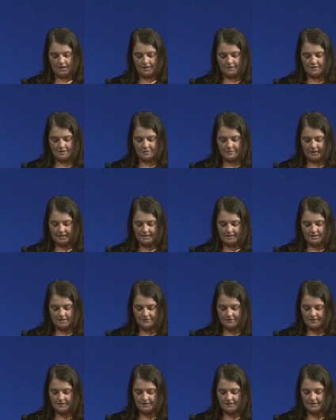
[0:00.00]
Despite the
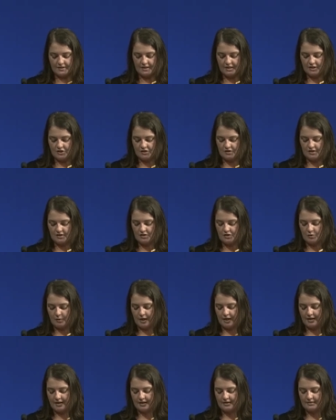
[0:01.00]
differences in each of these
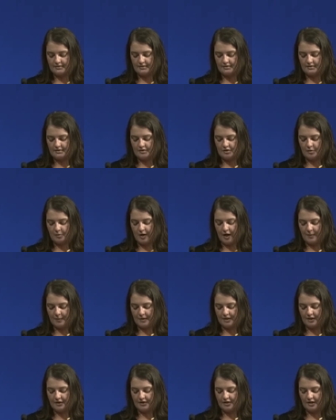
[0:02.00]
dwellings, the
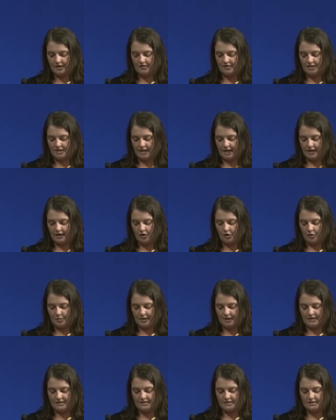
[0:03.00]
popularity of the tiny home
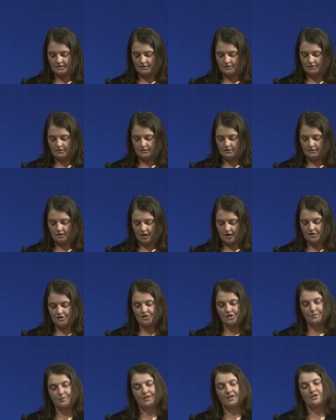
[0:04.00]
can still
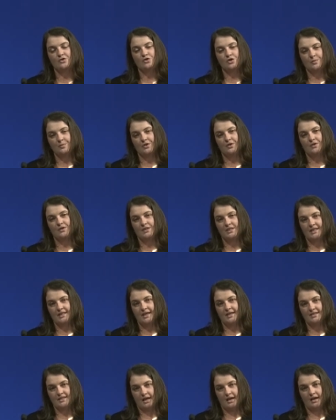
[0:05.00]
largely be attributed to
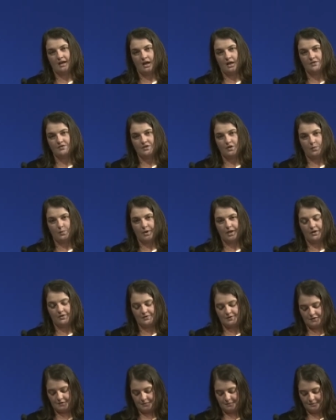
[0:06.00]
that tiny house on
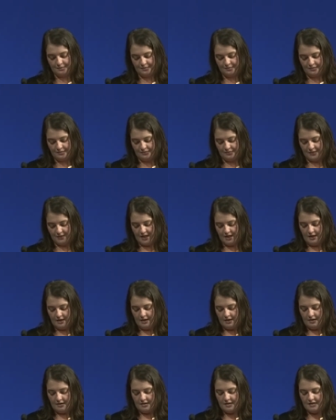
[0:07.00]
wheels.
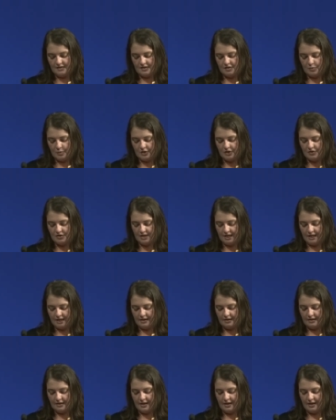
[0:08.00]
This is when you take